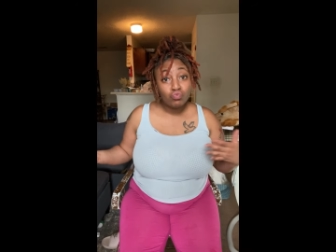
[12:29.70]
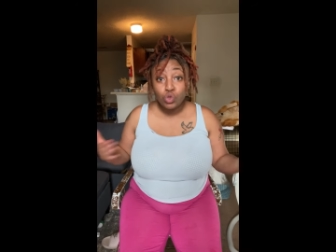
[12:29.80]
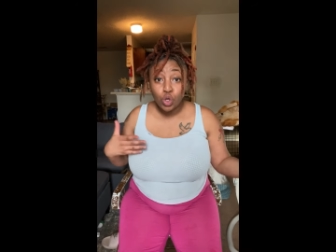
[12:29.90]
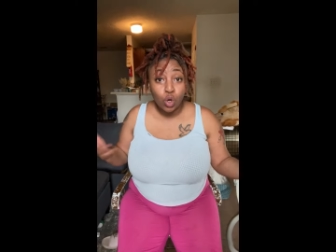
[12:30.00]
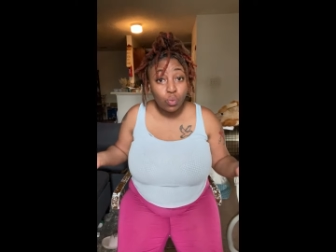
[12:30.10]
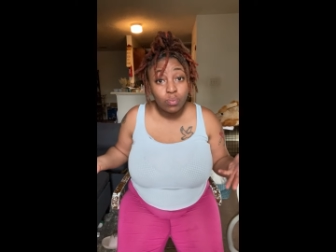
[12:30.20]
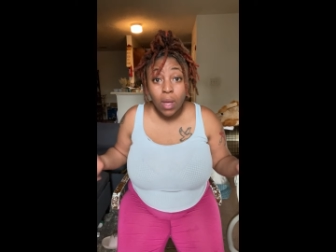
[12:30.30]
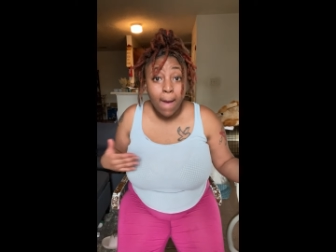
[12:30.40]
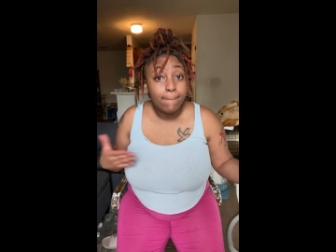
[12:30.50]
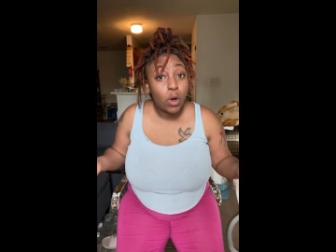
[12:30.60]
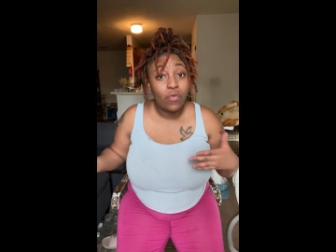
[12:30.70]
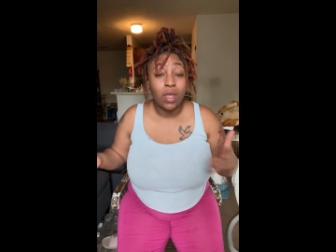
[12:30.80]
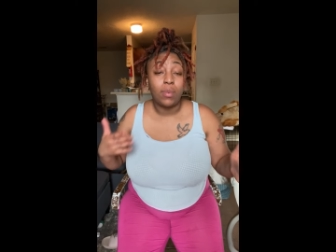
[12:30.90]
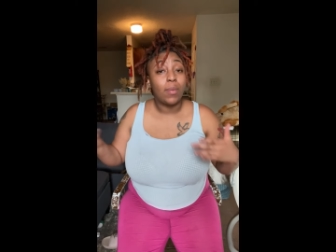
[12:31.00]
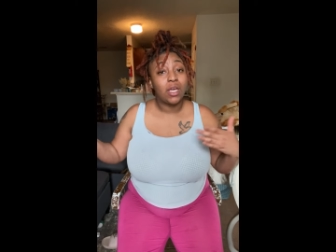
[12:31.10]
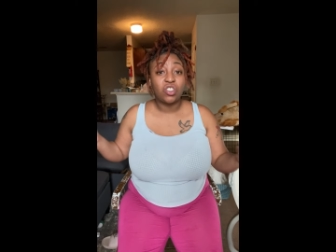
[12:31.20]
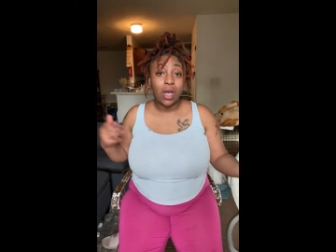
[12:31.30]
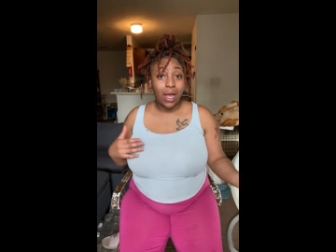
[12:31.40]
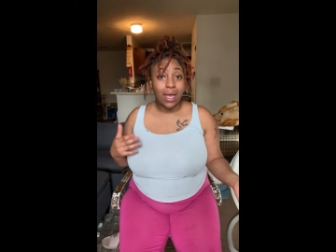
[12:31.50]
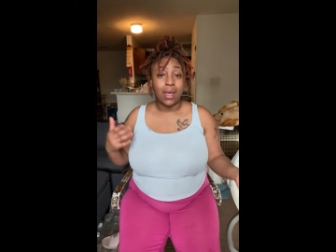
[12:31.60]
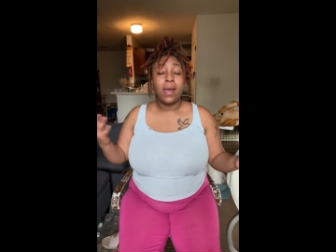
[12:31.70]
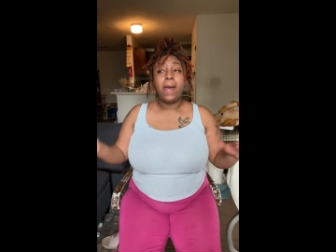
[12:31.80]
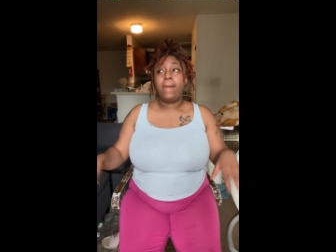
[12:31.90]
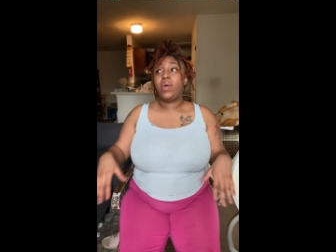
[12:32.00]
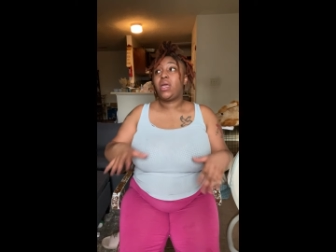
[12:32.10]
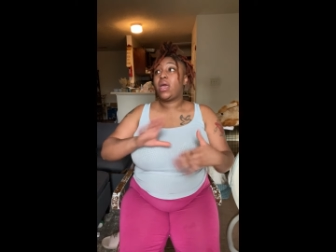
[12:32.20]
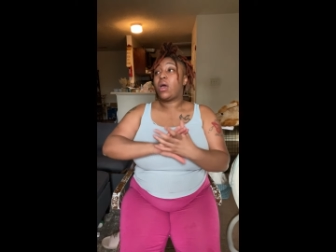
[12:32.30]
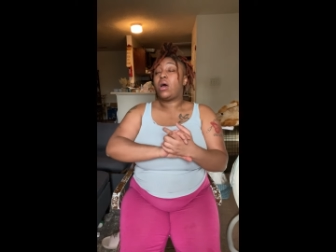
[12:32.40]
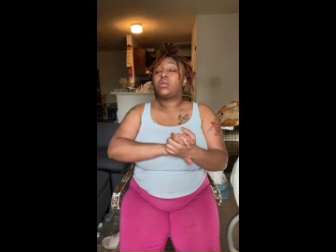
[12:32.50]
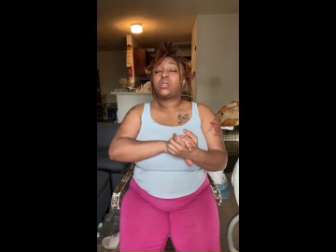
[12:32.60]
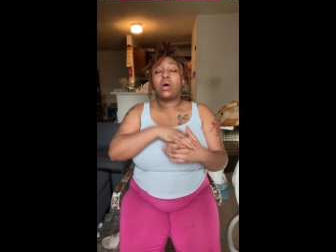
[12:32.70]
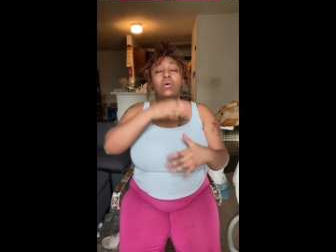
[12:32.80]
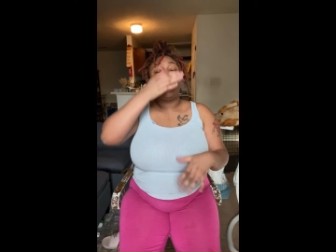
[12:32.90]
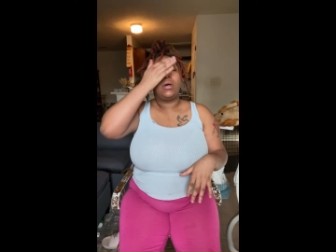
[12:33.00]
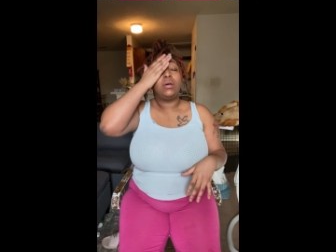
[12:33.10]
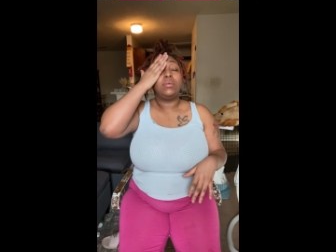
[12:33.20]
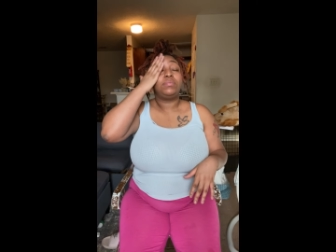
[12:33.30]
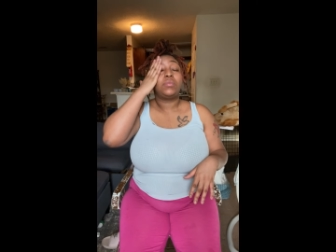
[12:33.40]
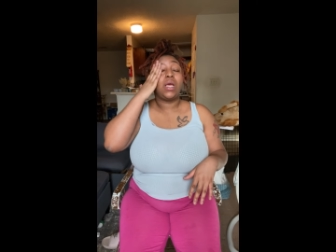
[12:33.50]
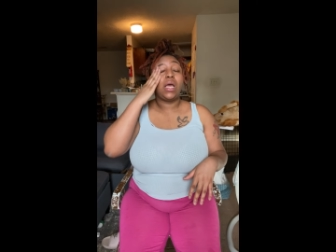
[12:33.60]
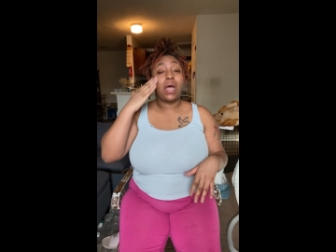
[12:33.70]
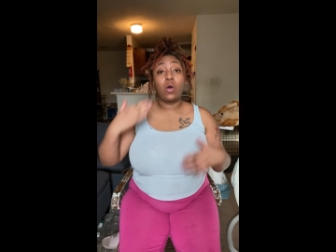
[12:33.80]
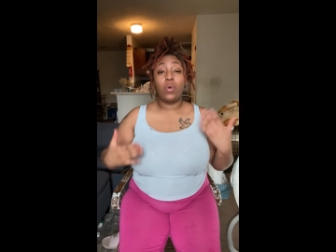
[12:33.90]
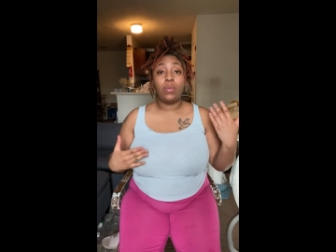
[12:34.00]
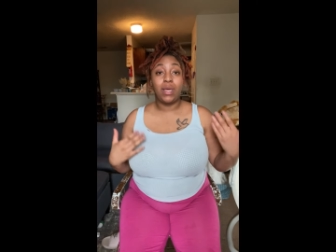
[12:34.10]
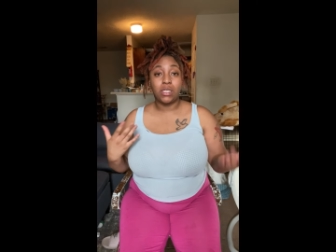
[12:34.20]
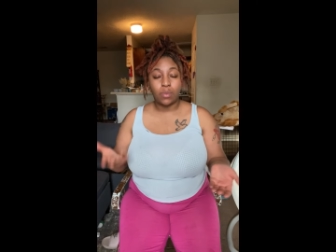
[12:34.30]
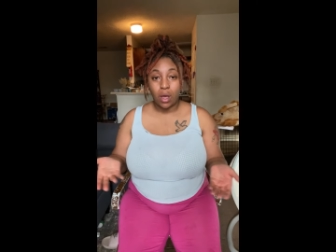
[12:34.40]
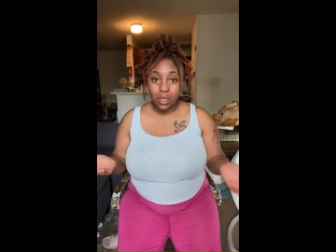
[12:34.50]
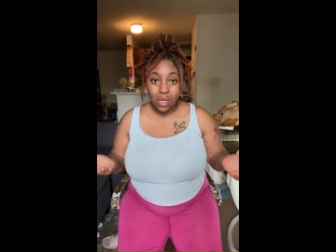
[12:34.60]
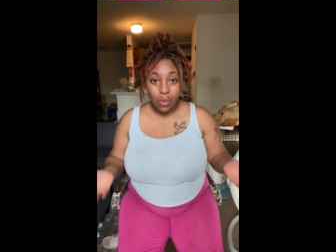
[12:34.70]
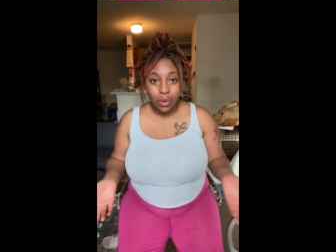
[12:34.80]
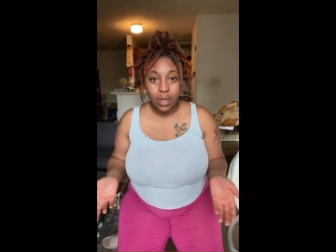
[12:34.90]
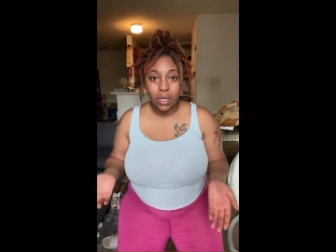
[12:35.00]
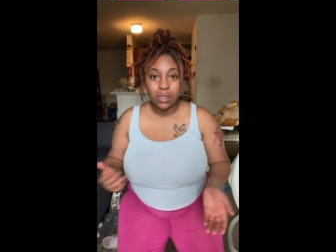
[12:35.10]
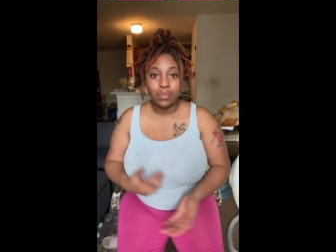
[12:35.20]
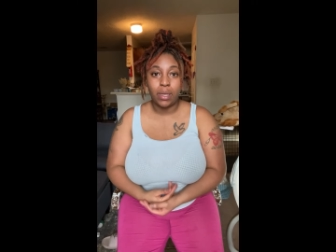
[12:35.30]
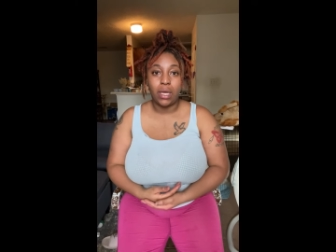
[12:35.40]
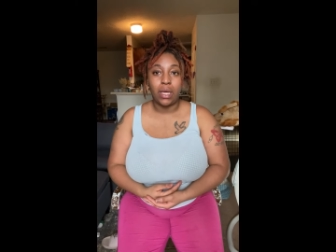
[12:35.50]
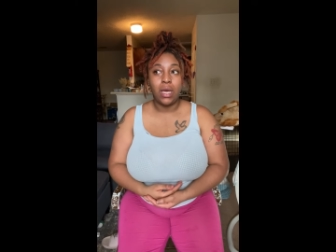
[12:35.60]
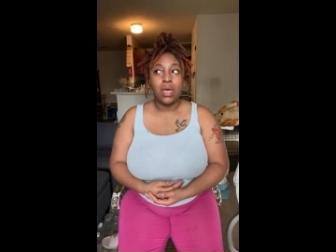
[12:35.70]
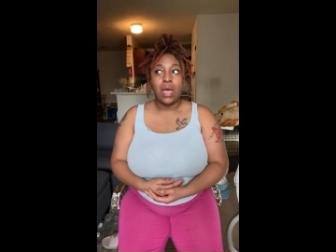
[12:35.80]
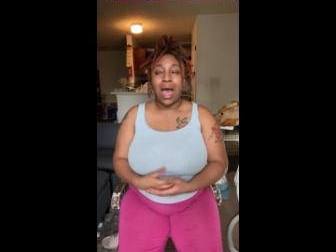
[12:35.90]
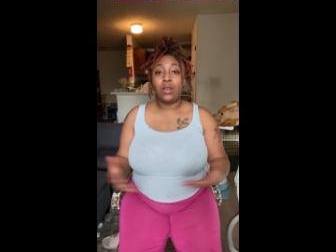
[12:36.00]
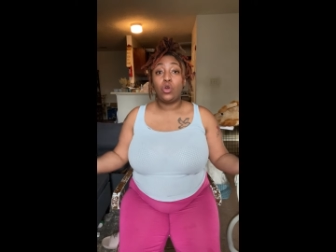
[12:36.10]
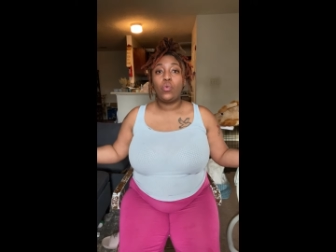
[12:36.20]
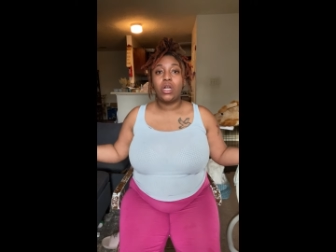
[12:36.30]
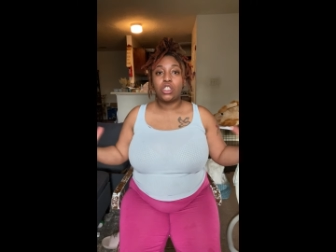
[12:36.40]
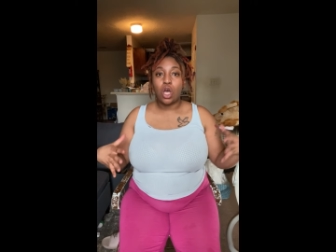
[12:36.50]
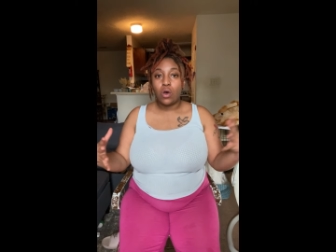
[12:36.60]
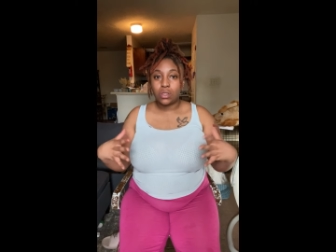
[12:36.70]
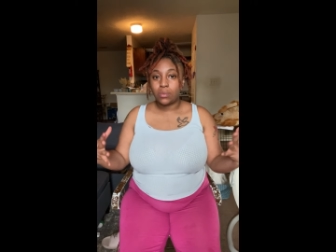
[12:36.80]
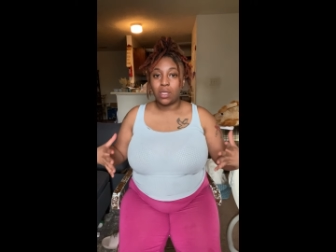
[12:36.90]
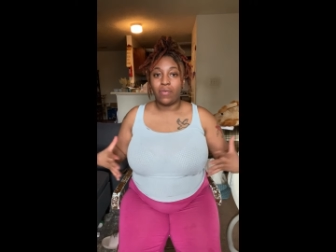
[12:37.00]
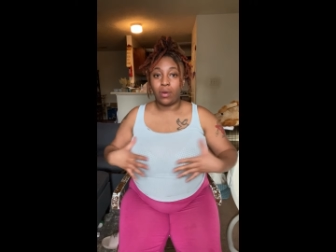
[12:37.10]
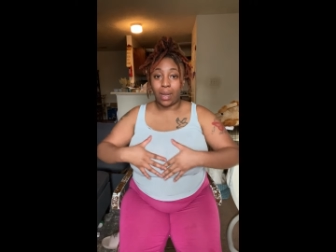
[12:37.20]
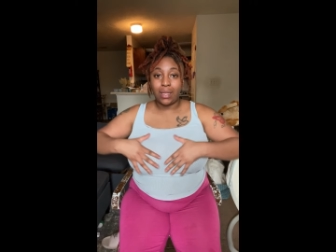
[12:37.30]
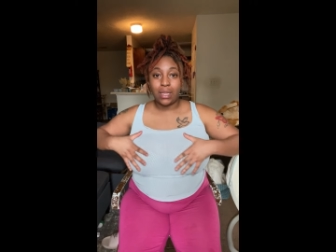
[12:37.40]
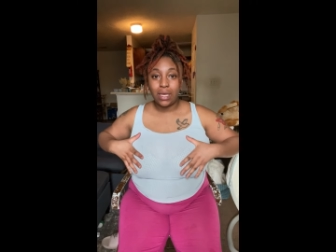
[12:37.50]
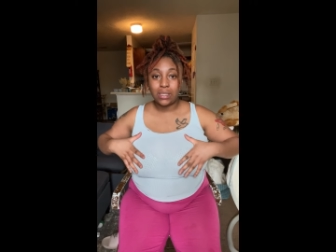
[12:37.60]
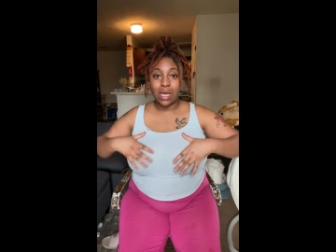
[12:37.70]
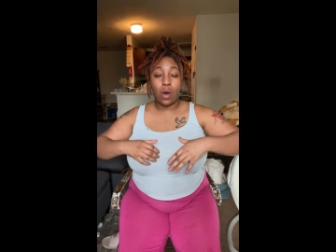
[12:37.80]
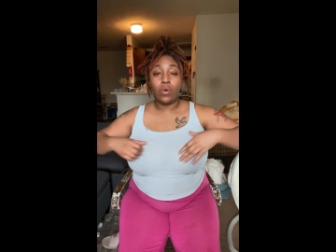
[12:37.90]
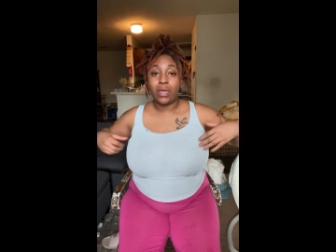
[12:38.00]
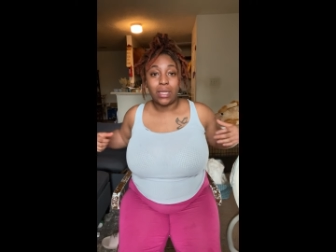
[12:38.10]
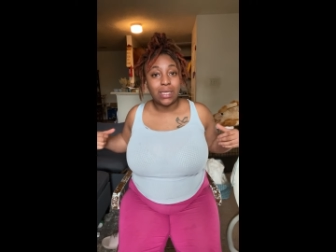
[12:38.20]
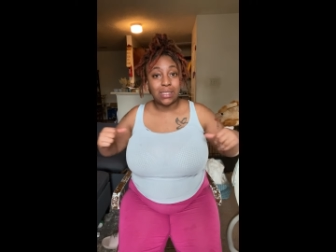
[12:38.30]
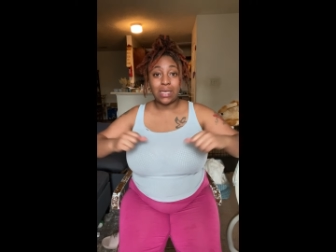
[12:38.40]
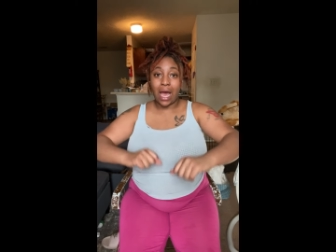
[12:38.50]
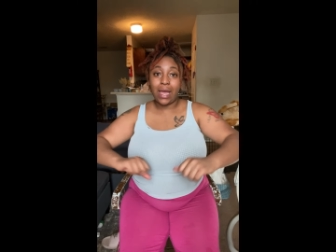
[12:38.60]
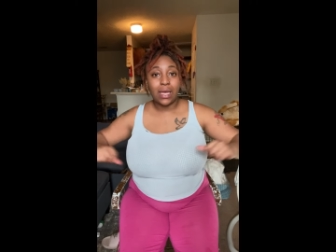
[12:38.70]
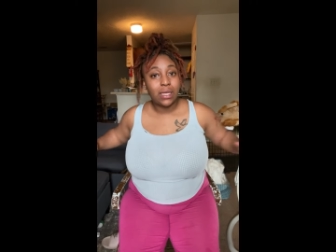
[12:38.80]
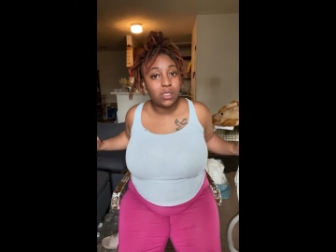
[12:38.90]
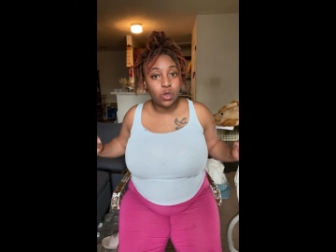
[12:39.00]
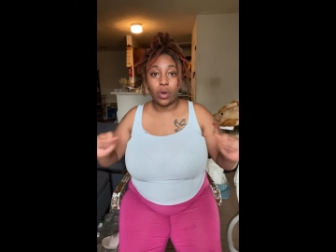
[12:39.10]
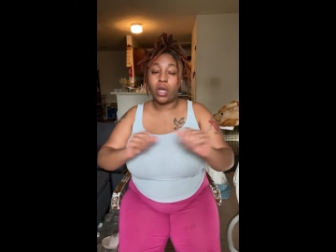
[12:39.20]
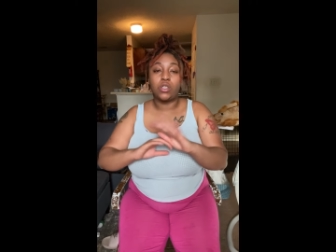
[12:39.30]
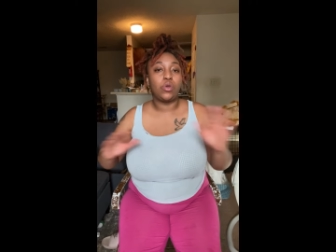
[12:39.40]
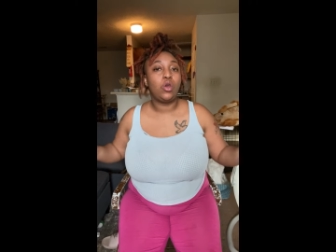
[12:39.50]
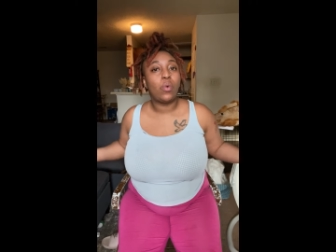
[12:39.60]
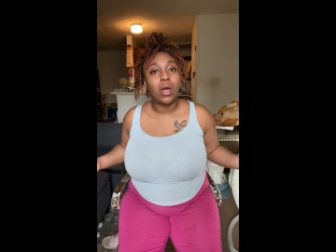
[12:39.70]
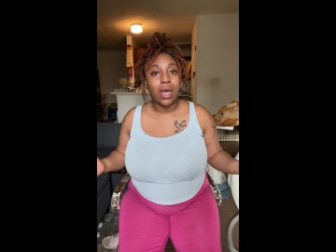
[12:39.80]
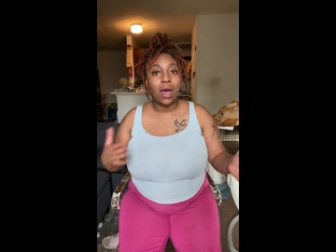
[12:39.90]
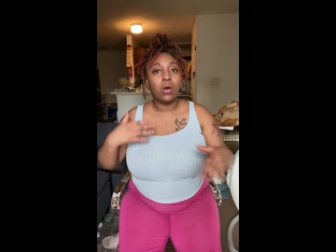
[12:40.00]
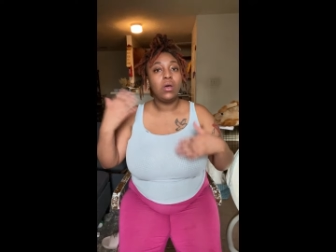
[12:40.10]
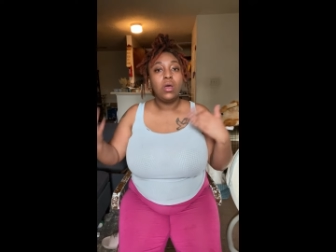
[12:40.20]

you know, motivated me, made sure I ate. But yeah, y'all, so um, I don't want to be as small as I was, but I do want to tone some stuff up like this. I want to get this tight into where, because when you work out,